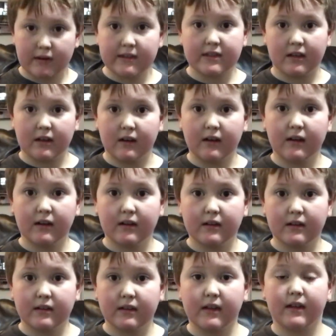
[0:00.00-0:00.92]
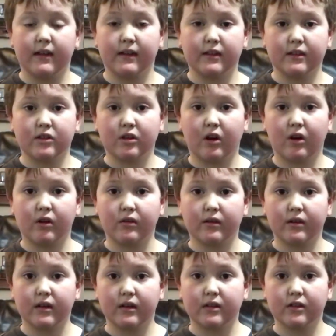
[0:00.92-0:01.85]
hug, and it's
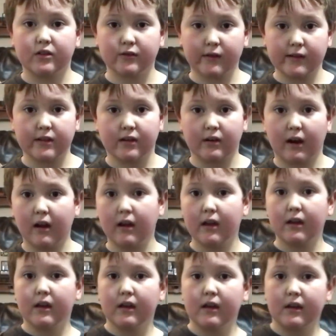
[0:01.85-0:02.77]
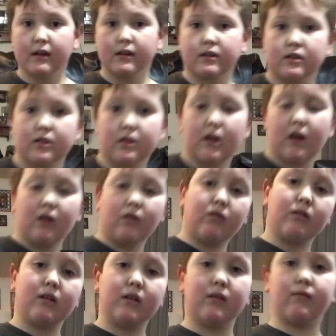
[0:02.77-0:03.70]
called stress hug.
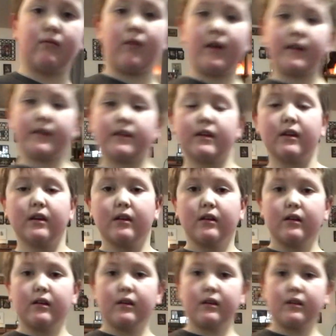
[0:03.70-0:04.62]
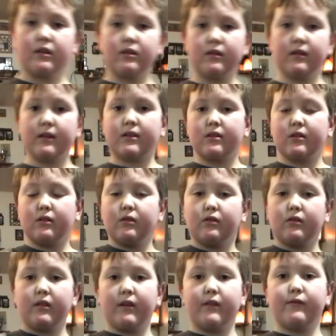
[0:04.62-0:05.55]
So when you need to
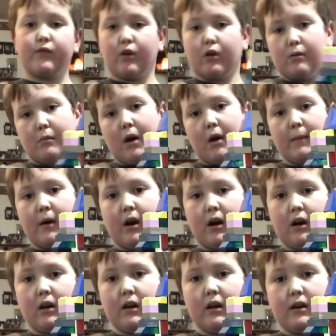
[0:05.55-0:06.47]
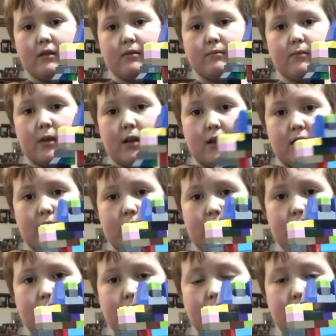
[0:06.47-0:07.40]
give your mom a hug and
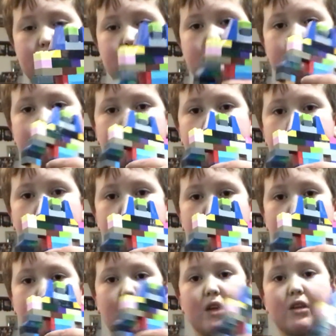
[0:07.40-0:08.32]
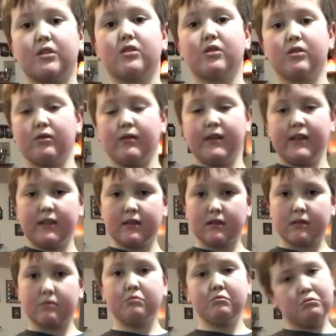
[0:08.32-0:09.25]
squeeze,